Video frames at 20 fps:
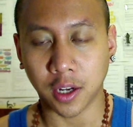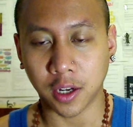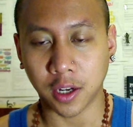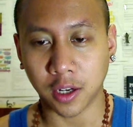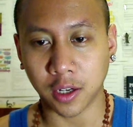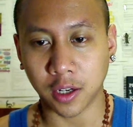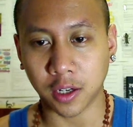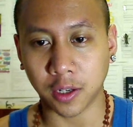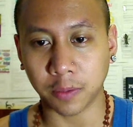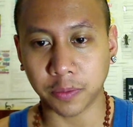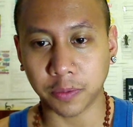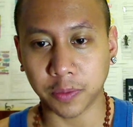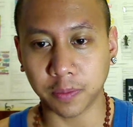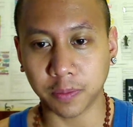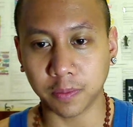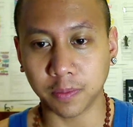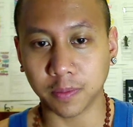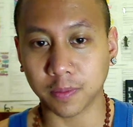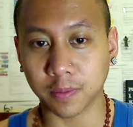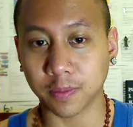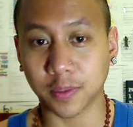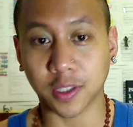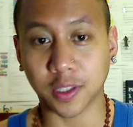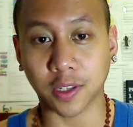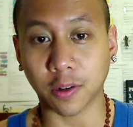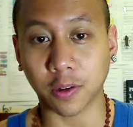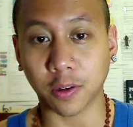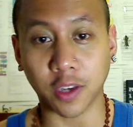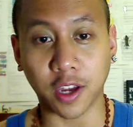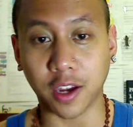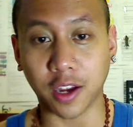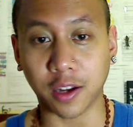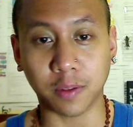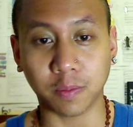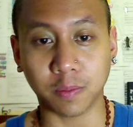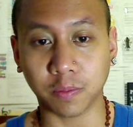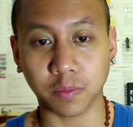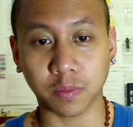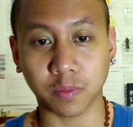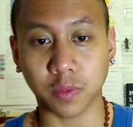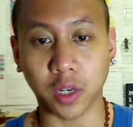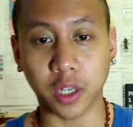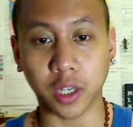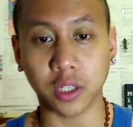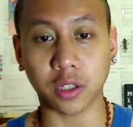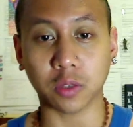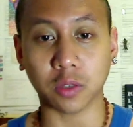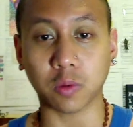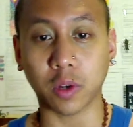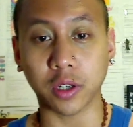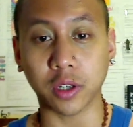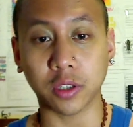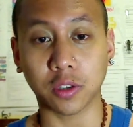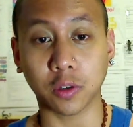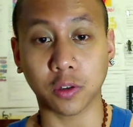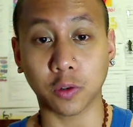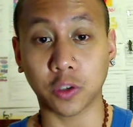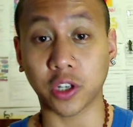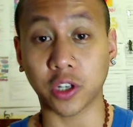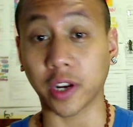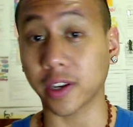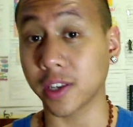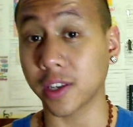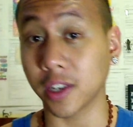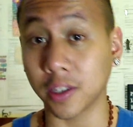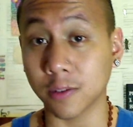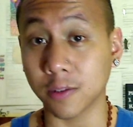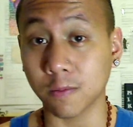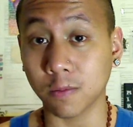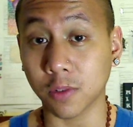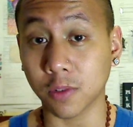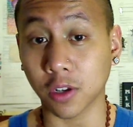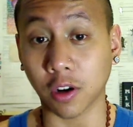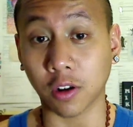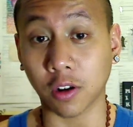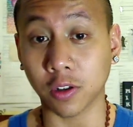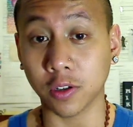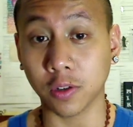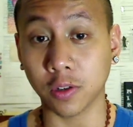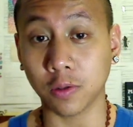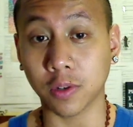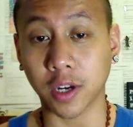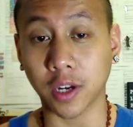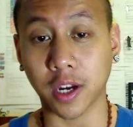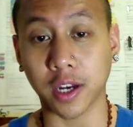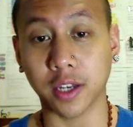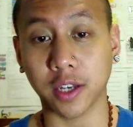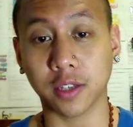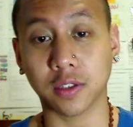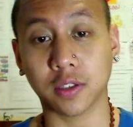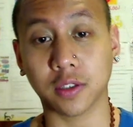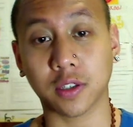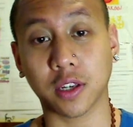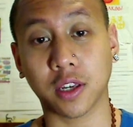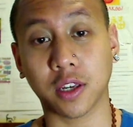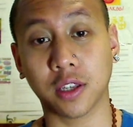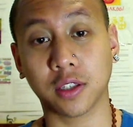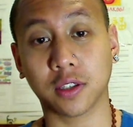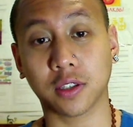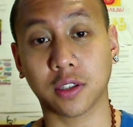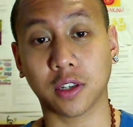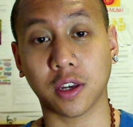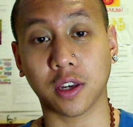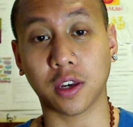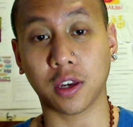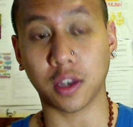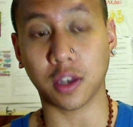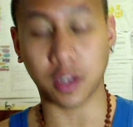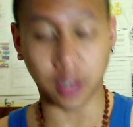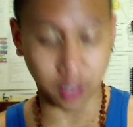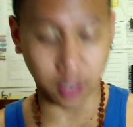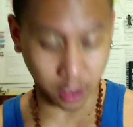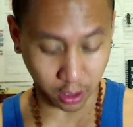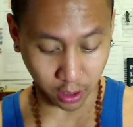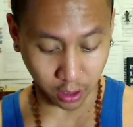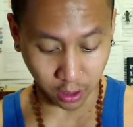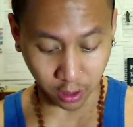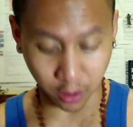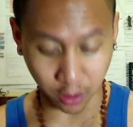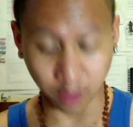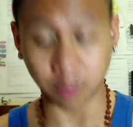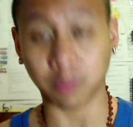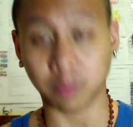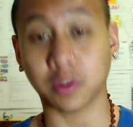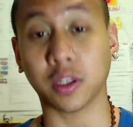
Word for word: Uh, so yeah, I just wanted to check in to all of you guys and say um,